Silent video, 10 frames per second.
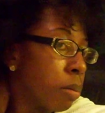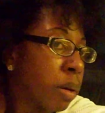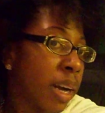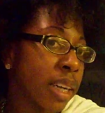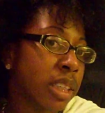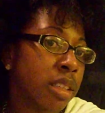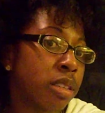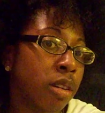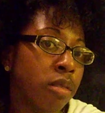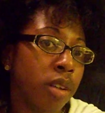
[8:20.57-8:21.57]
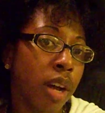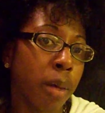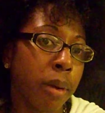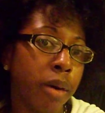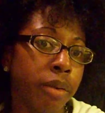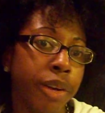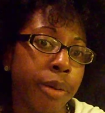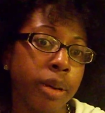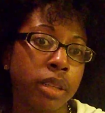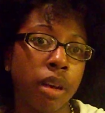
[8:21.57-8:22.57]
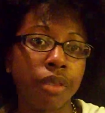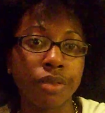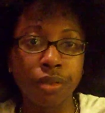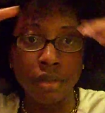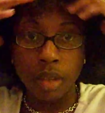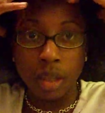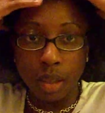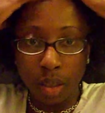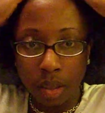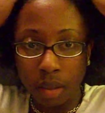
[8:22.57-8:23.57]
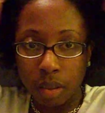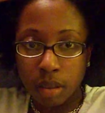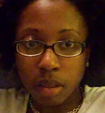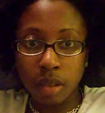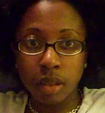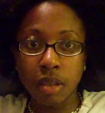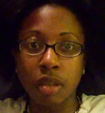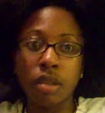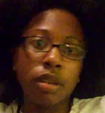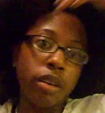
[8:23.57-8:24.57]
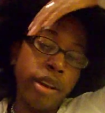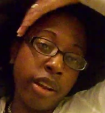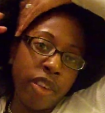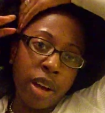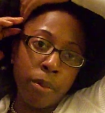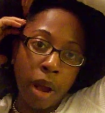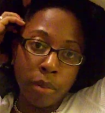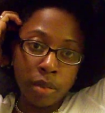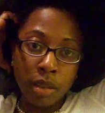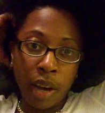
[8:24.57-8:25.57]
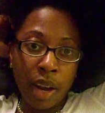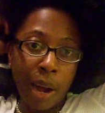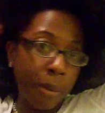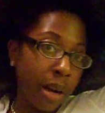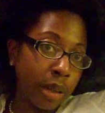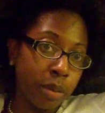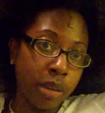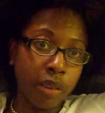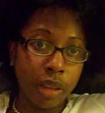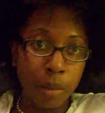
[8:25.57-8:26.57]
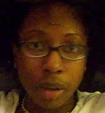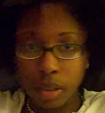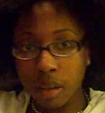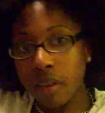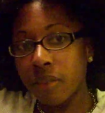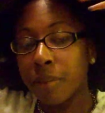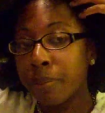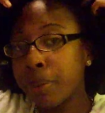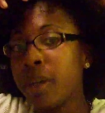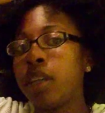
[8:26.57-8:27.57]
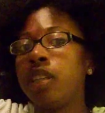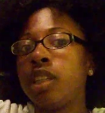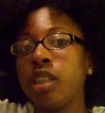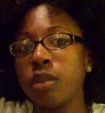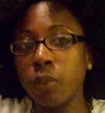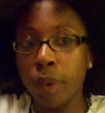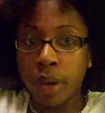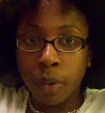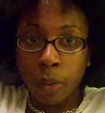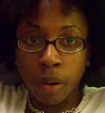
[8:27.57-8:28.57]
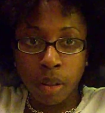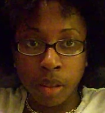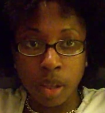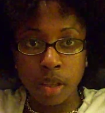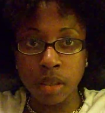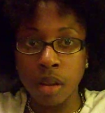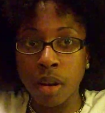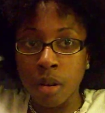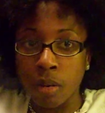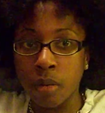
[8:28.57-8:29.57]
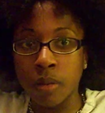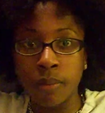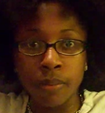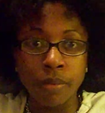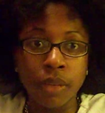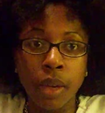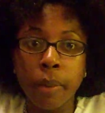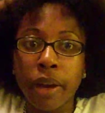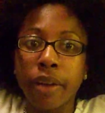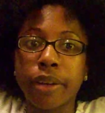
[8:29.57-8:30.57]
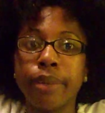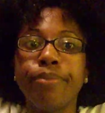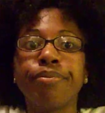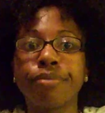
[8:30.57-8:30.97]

But I just don't cut my own hair myself. That's it. And if I could probably do that, I probably would do everything myself. But she's well worth it to go get my hair done.